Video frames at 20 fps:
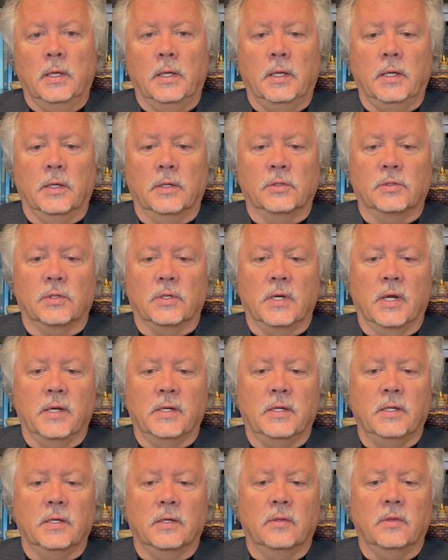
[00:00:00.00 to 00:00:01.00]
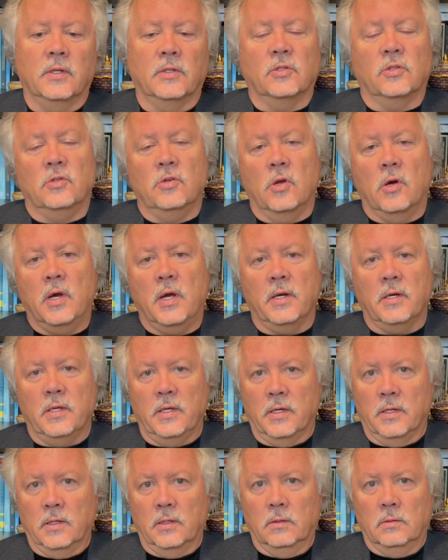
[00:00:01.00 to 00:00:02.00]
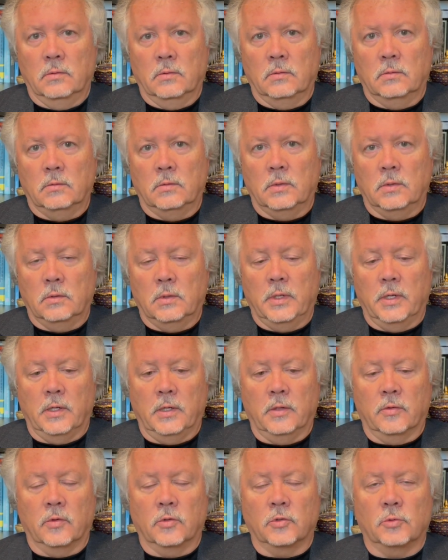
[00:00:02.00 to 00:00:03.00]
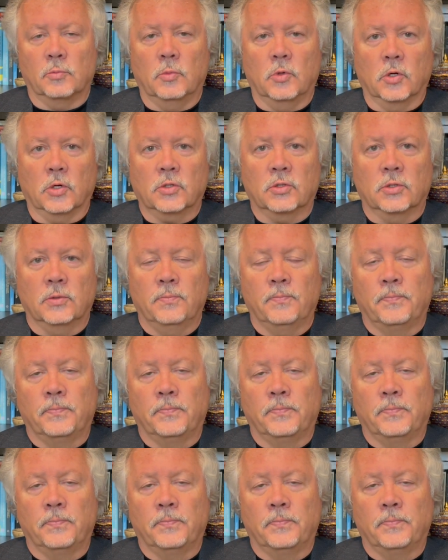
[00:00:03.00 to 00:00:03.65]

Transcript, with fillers: is an idea that's not in any of those books.